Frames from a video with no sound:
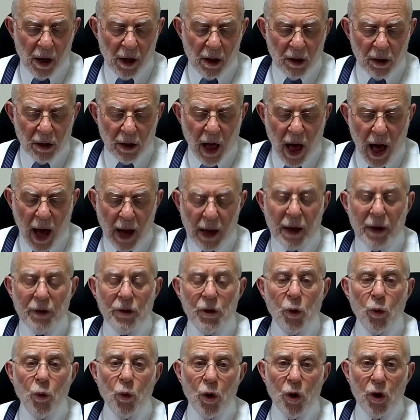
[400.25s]
clock, and the
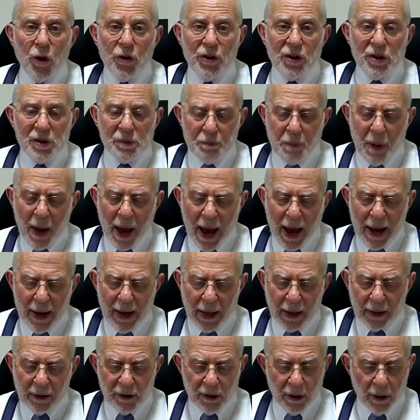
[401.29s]
world is
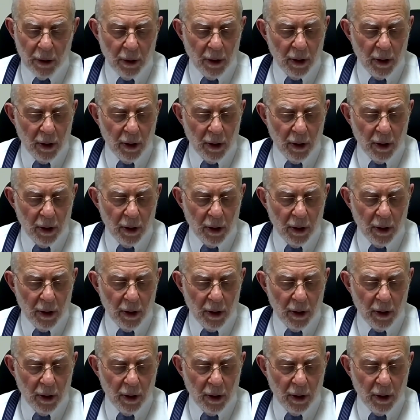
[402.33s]
panicked